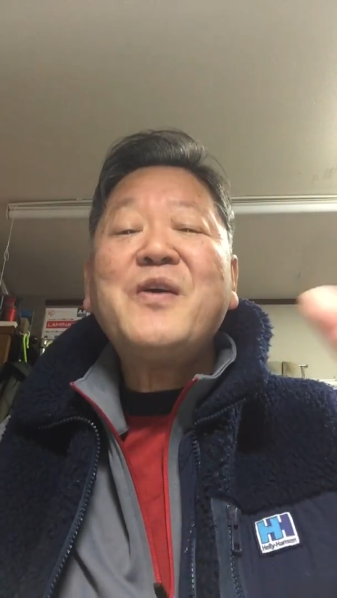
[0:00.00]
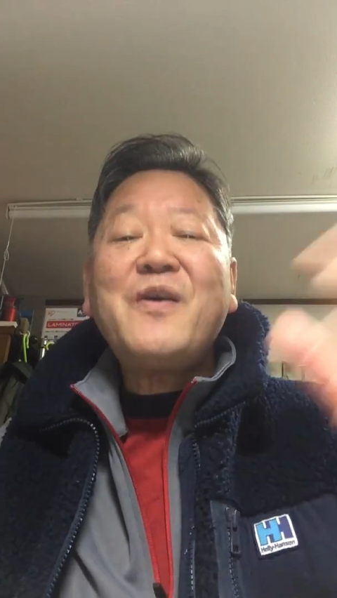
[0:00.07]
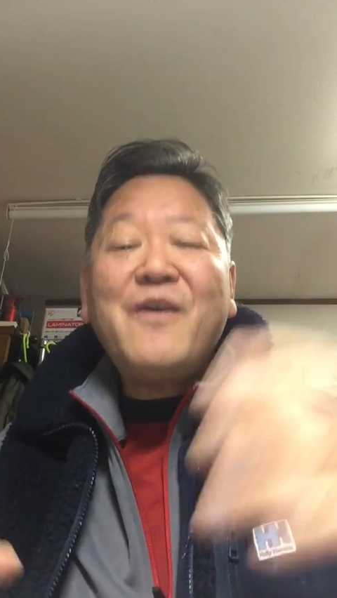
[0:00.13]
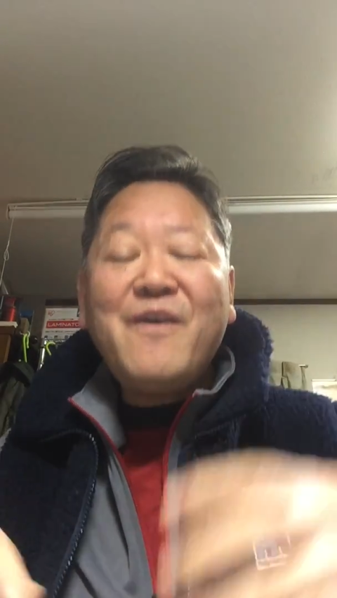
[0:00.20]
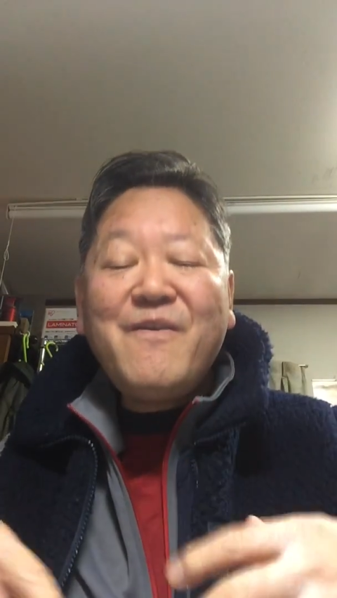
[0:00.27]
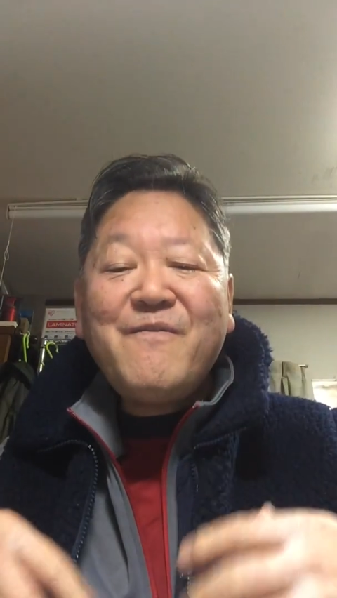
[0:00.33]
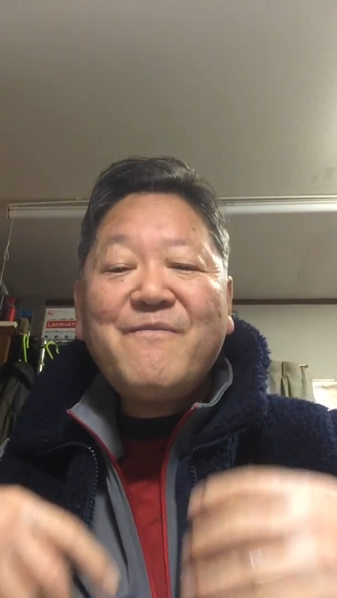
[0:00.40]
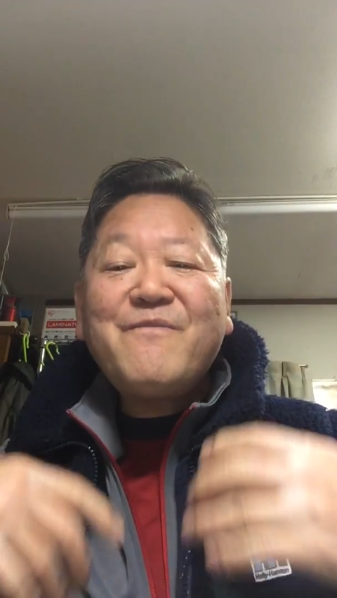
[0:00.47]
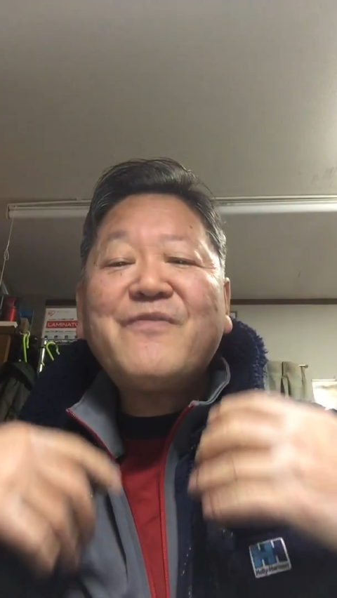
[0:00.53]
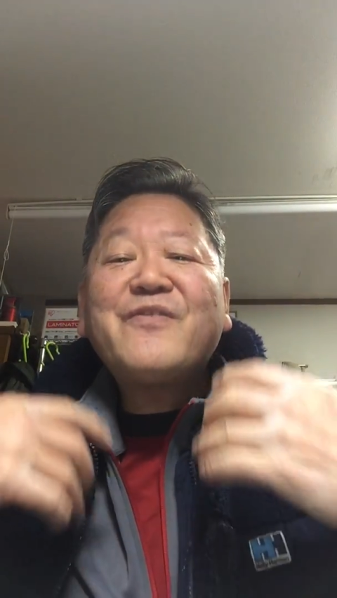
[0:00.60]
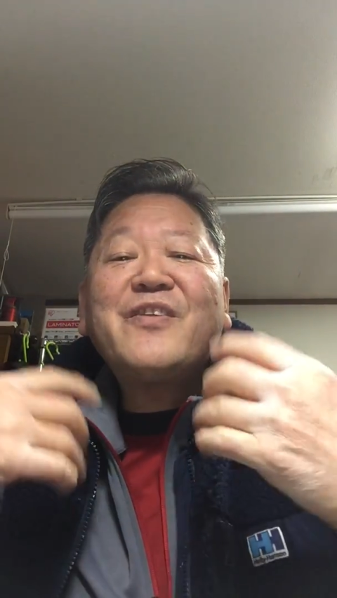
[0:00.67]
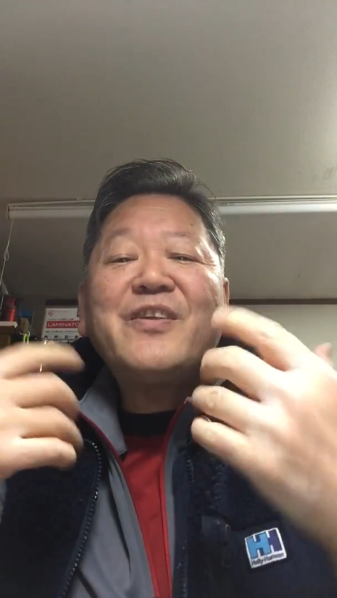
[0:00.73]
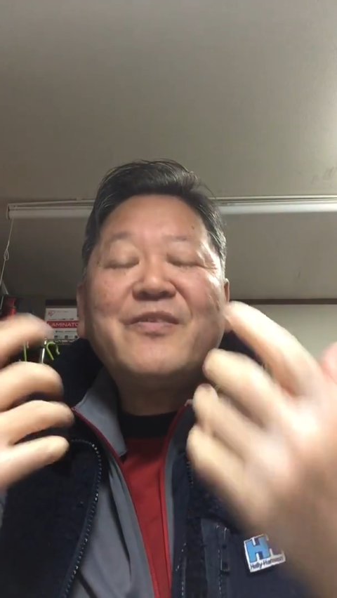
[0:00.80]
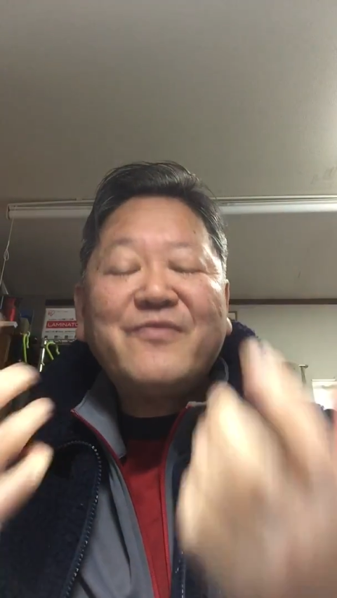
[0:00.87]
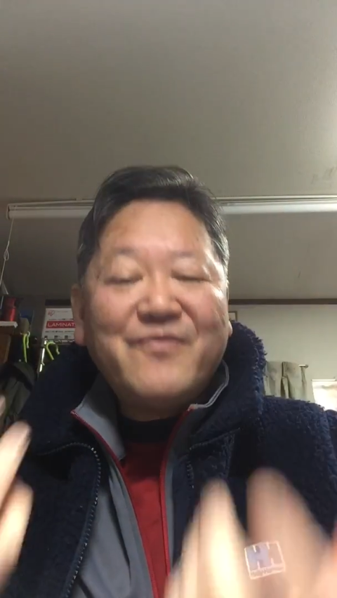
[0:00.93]

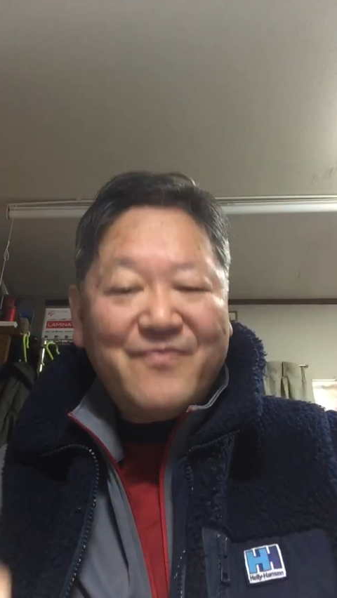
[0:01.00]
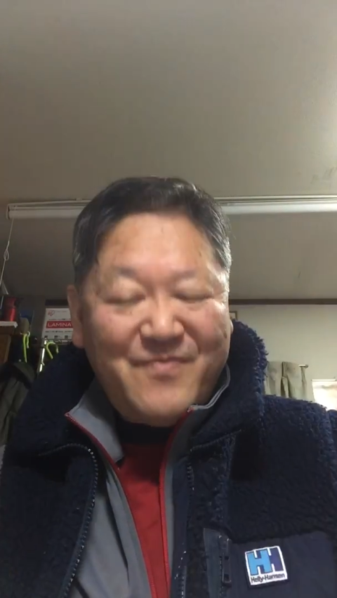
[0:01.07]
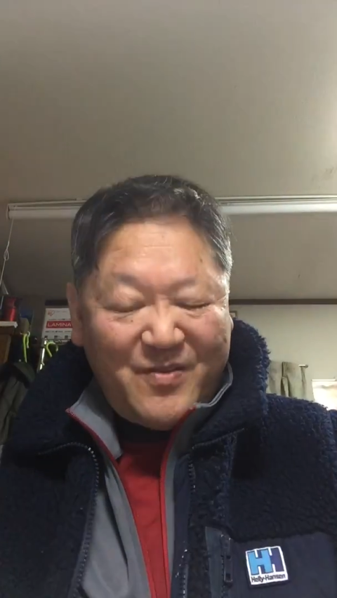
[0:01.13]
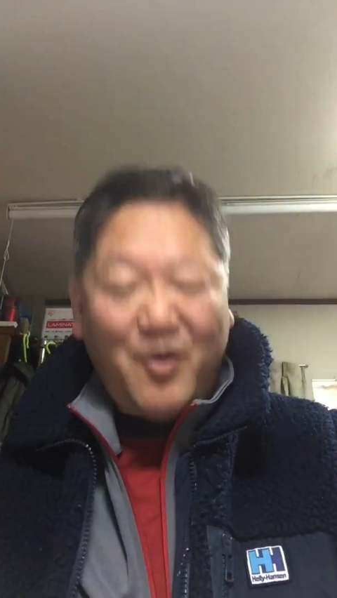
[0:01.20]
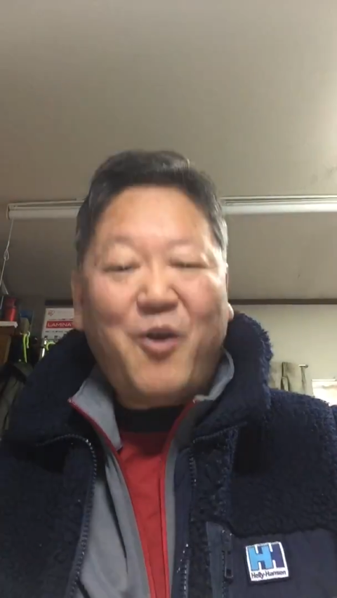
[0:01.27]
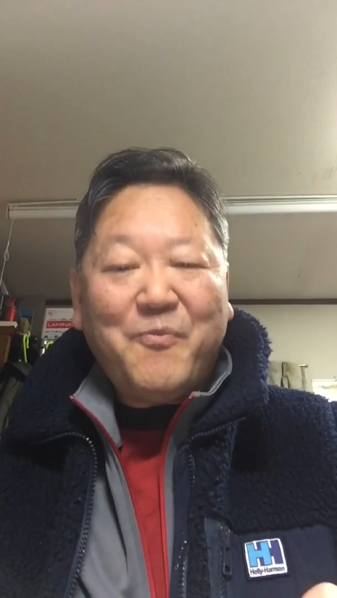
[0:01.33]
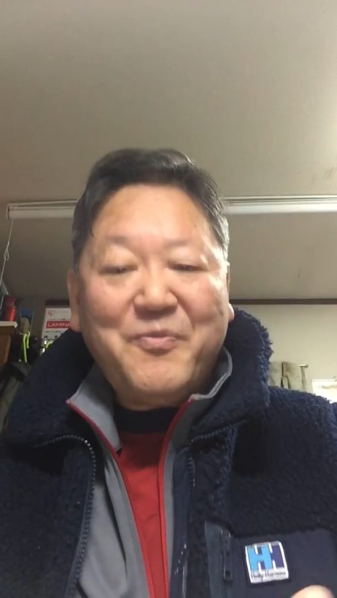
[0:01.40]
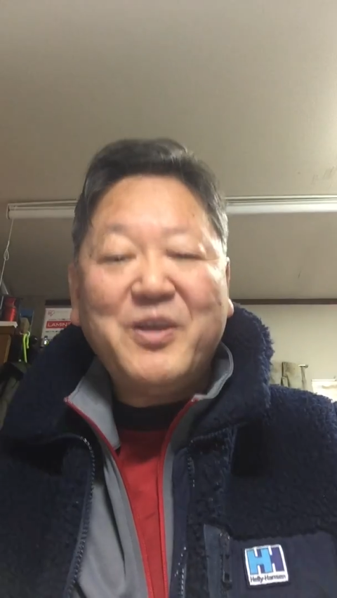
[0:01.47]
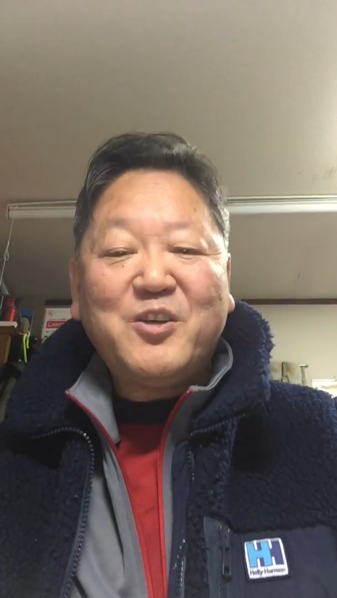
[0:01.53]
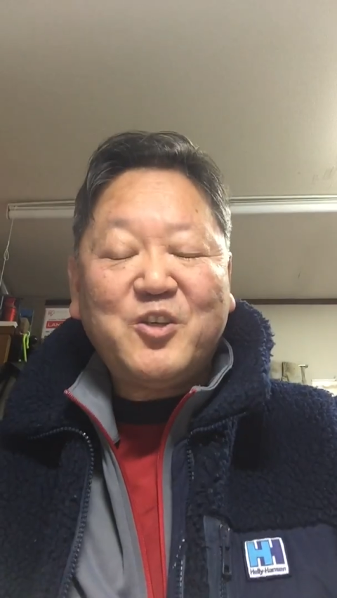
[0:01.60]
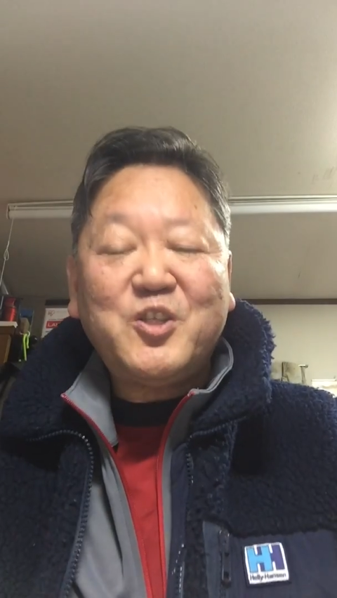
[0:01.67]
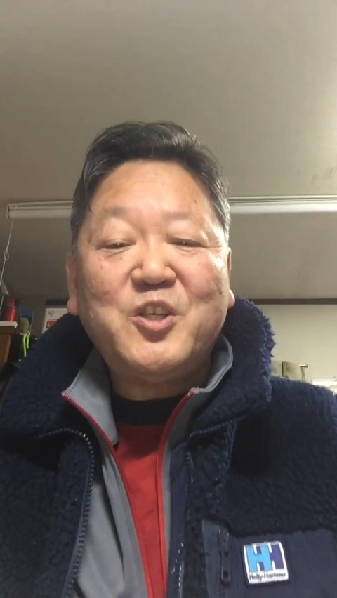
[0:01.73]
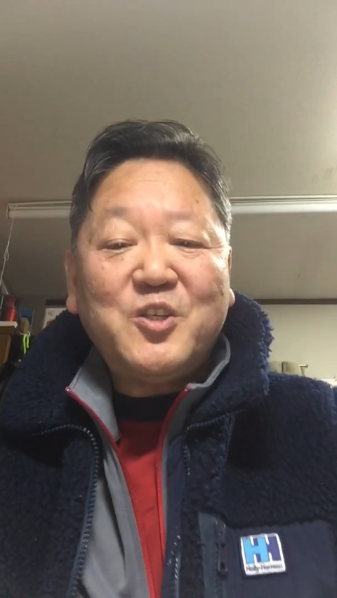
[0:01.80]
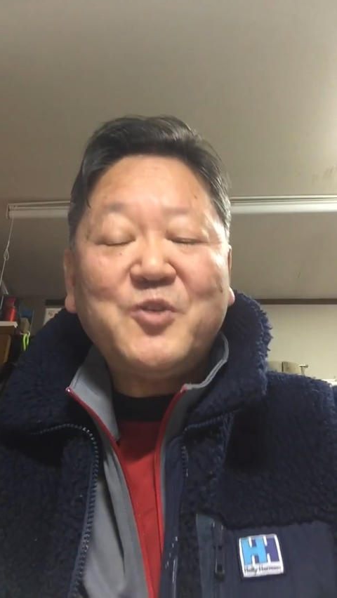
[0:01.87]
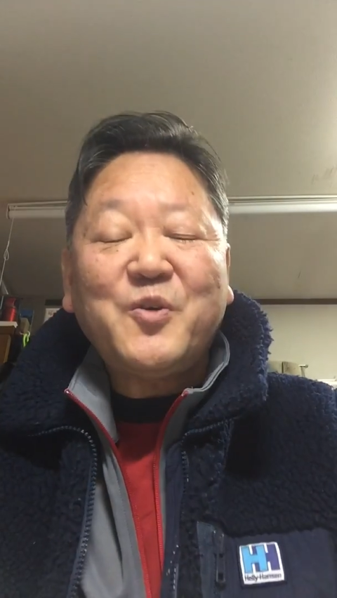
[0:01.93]
Every topic
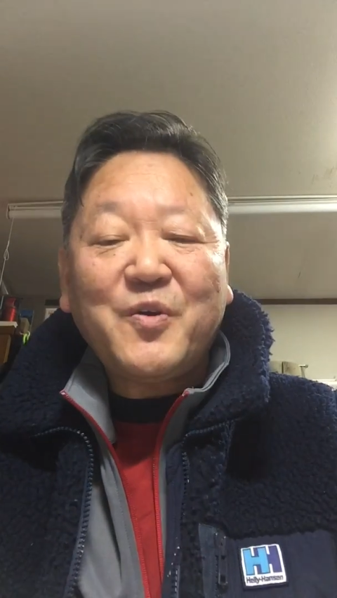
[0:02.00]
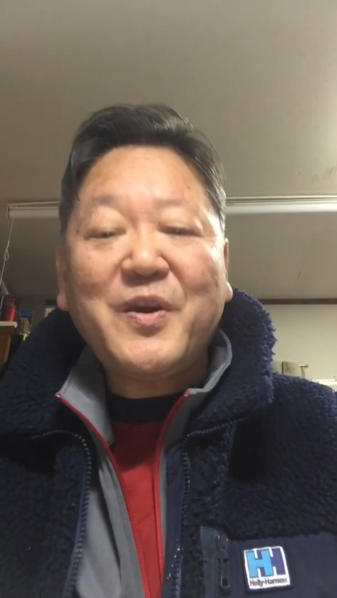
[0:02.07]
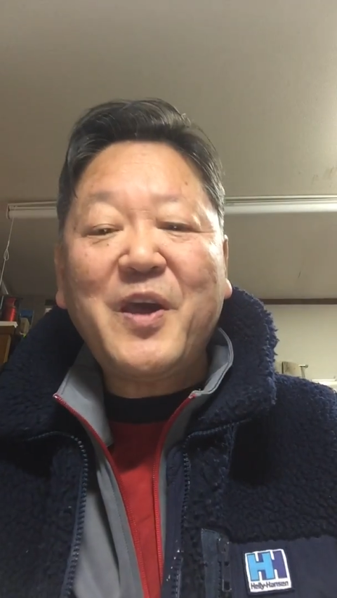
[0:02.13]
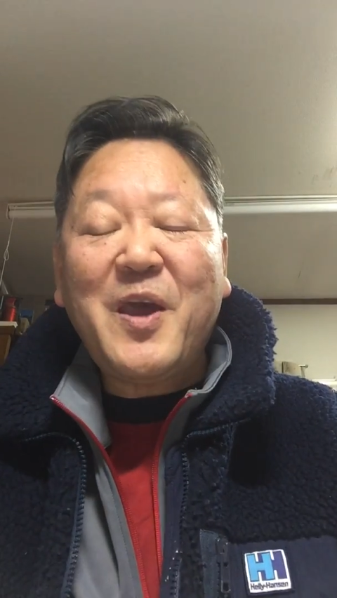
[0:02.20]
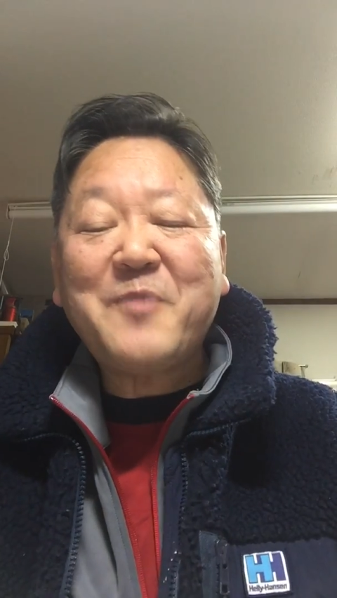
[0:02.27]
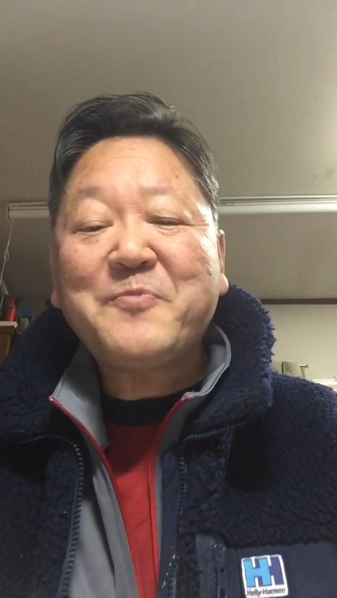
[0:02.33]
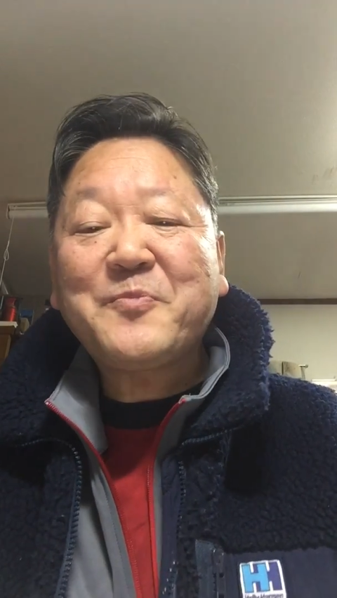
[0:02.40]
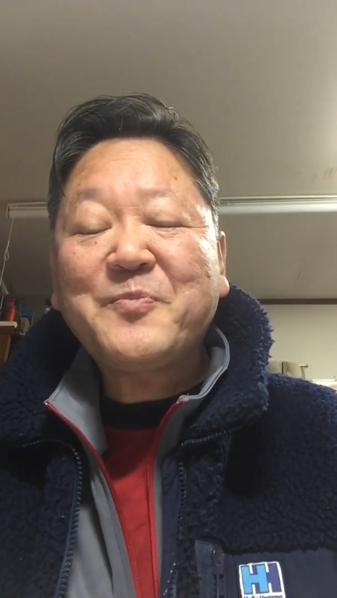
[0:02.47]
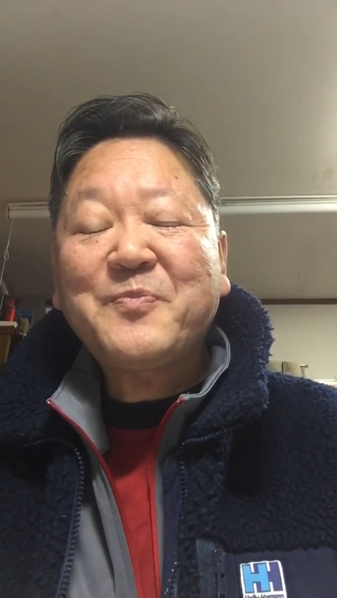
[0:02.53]
is okay.